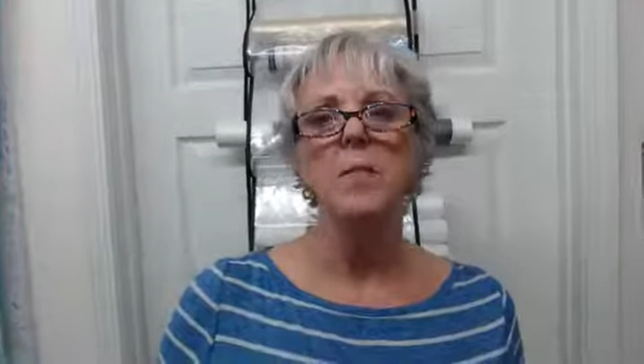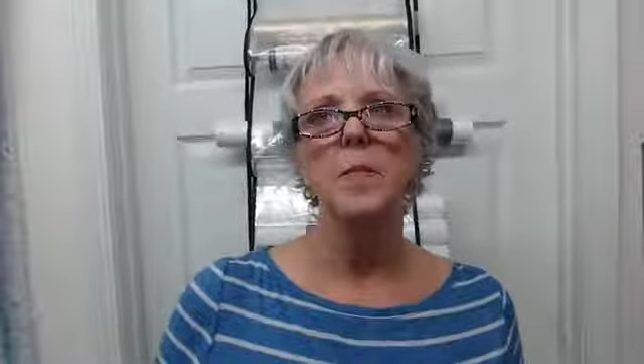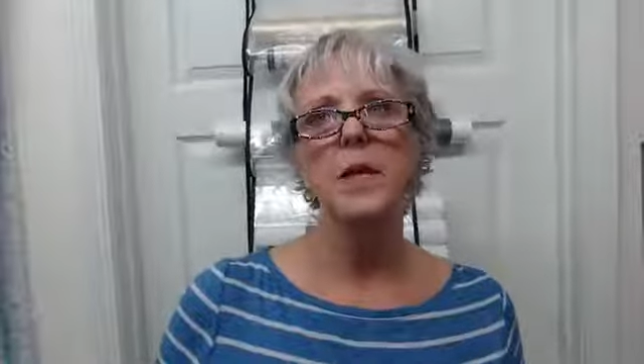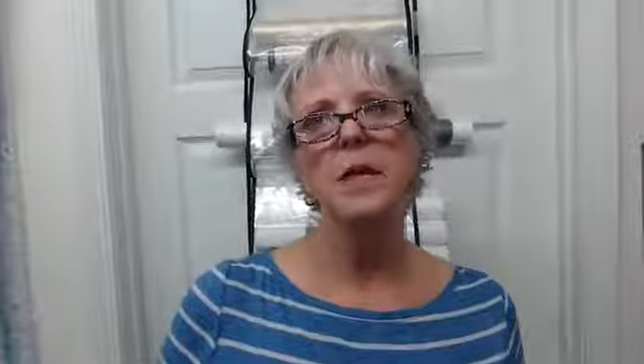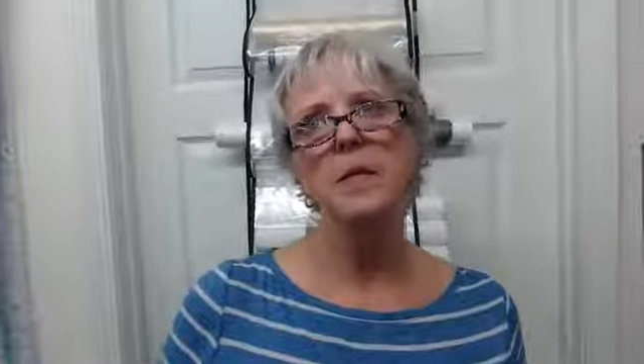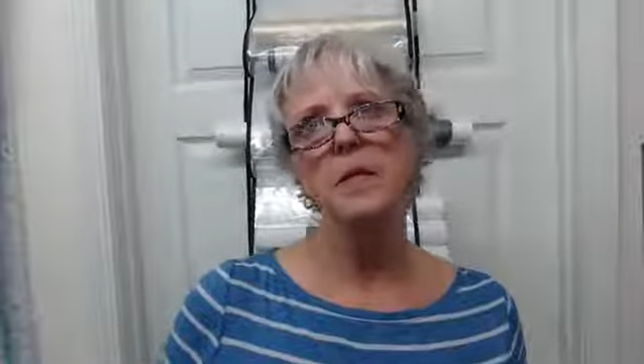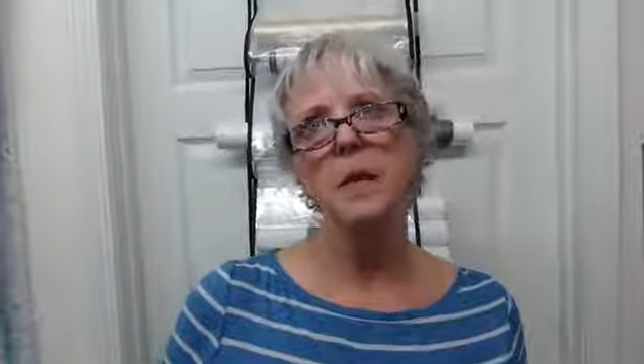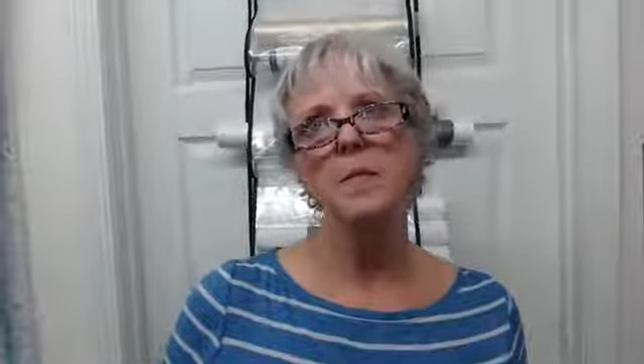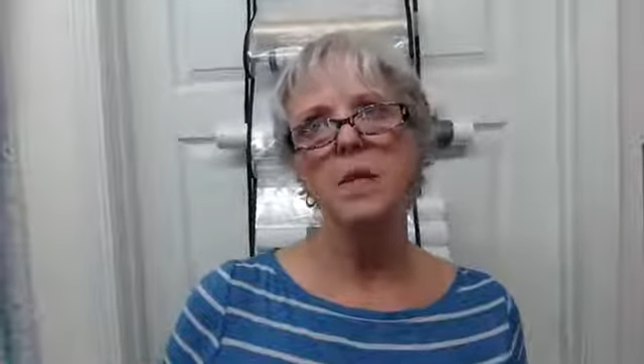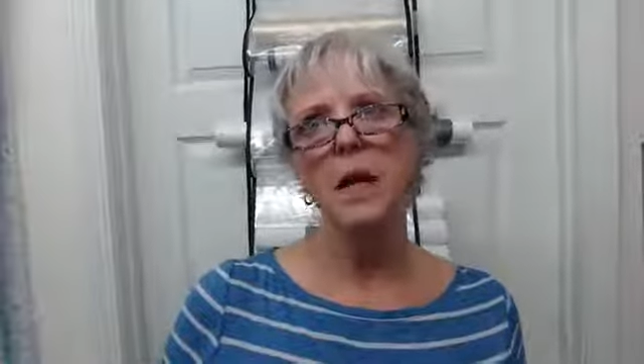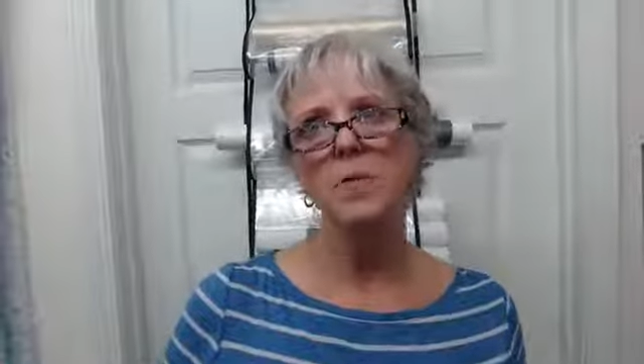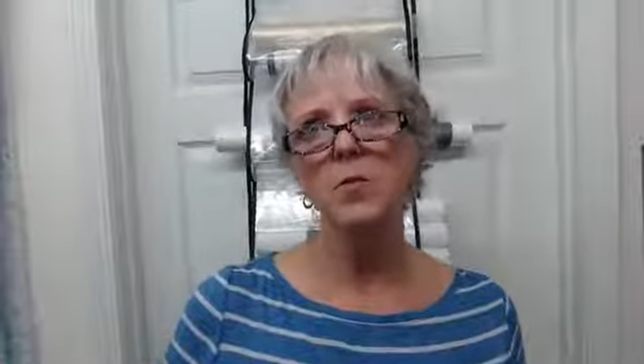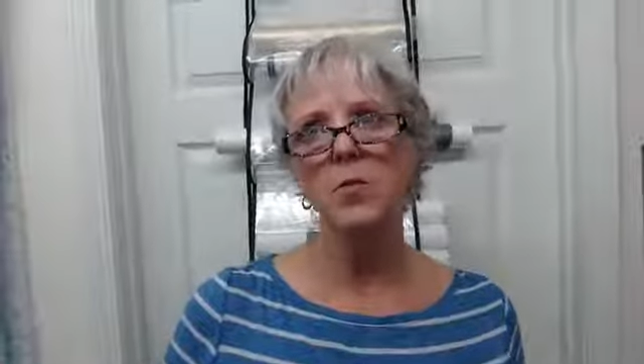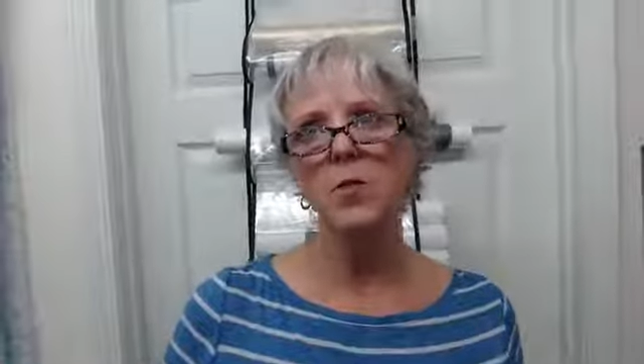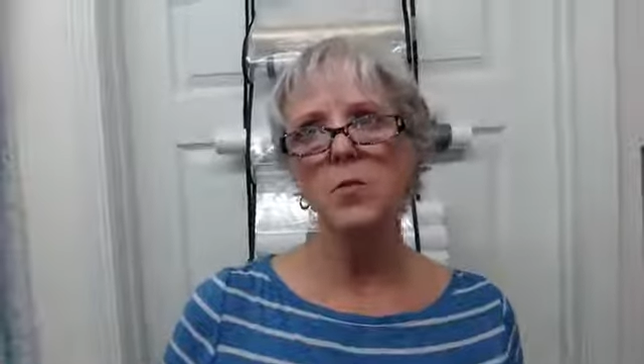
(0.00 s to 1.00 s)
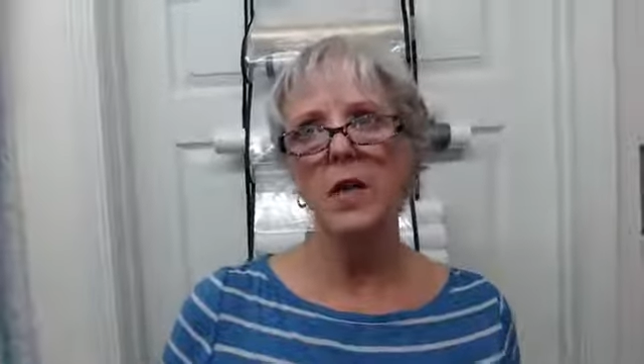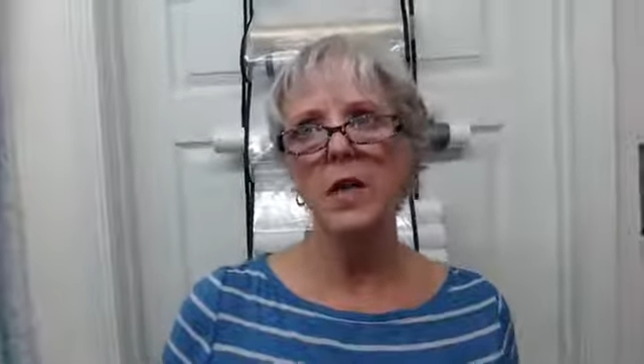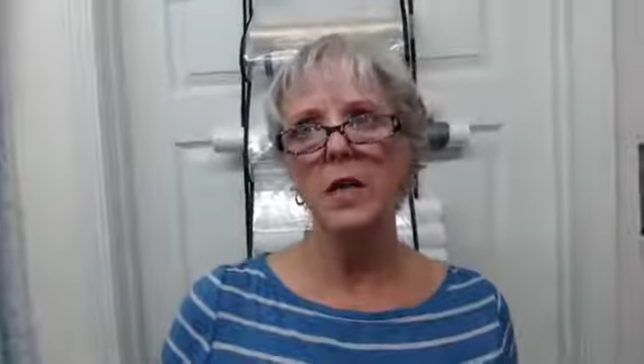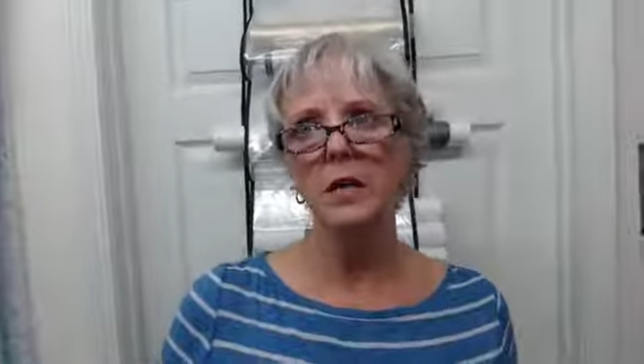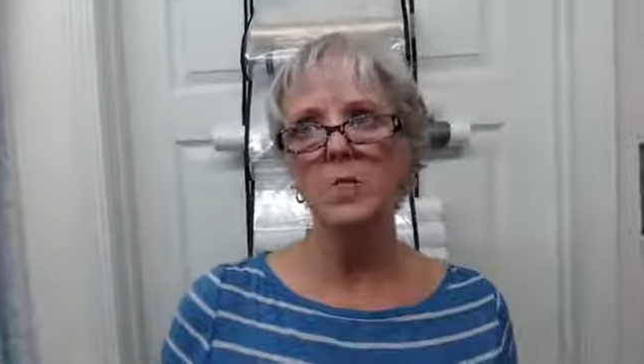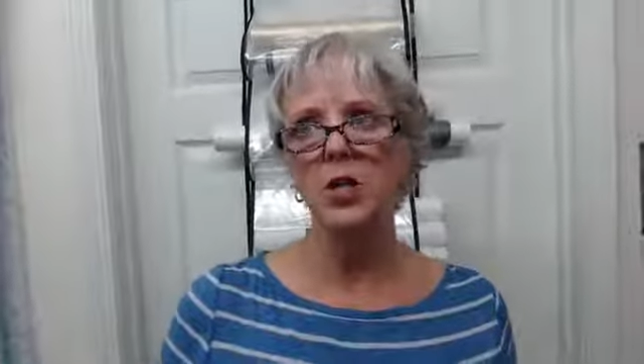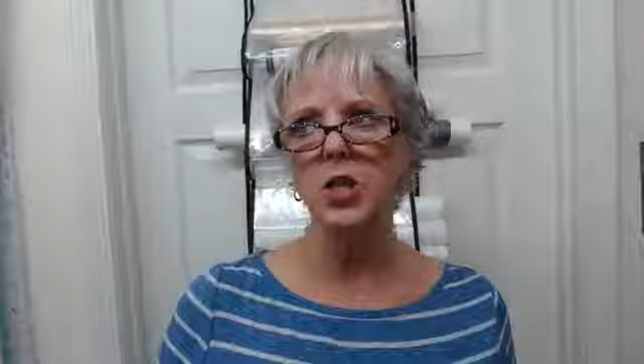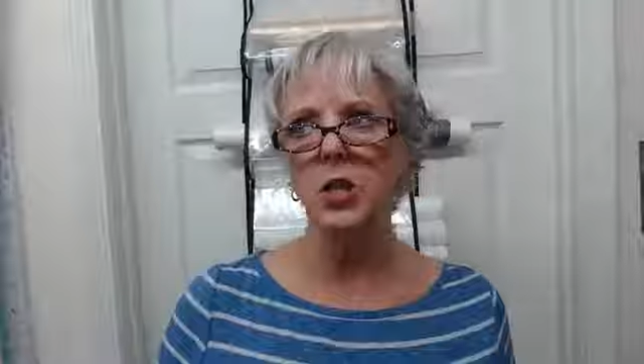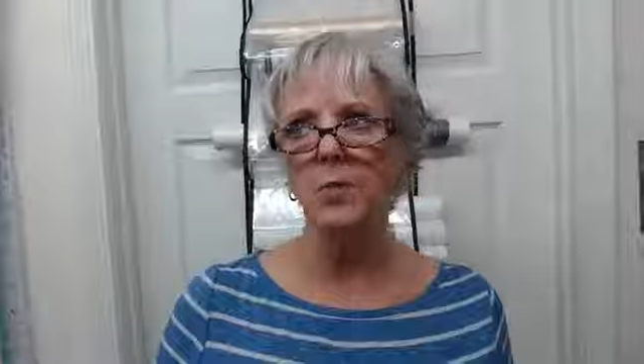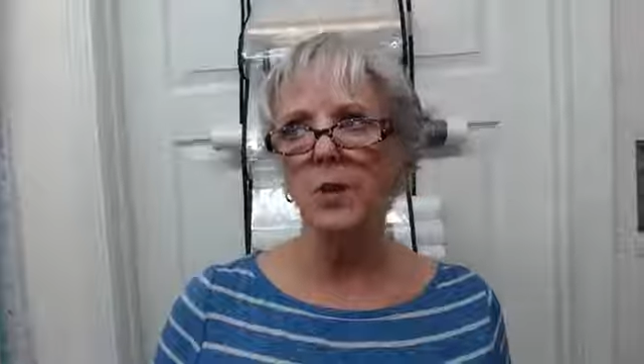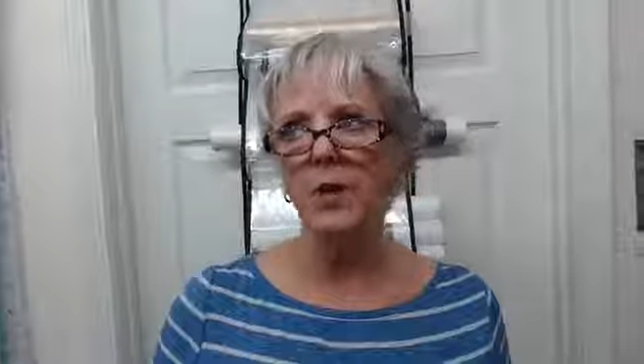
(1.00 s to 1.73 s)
Because sometimes when we get a machine,